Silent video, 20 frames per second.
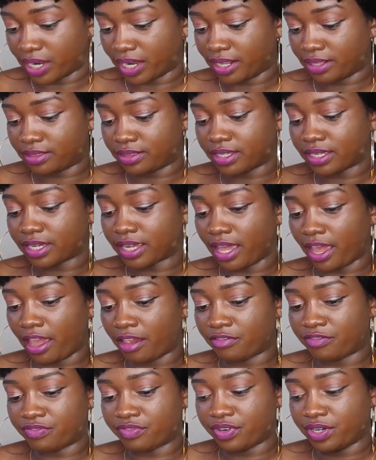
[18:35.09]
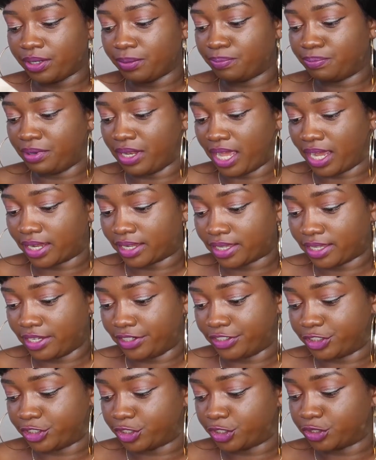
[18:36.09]
and I think every black
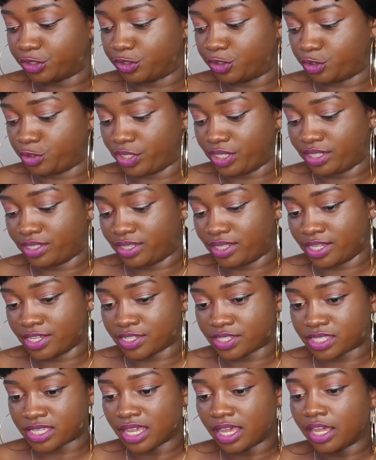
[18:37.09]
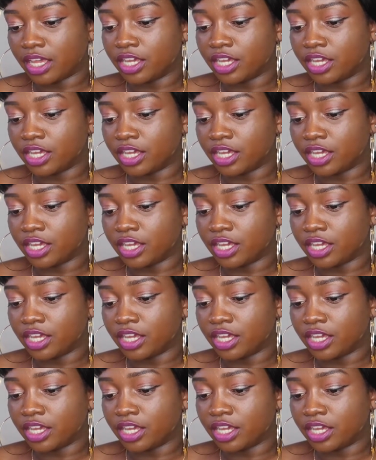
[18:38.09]
kid should read this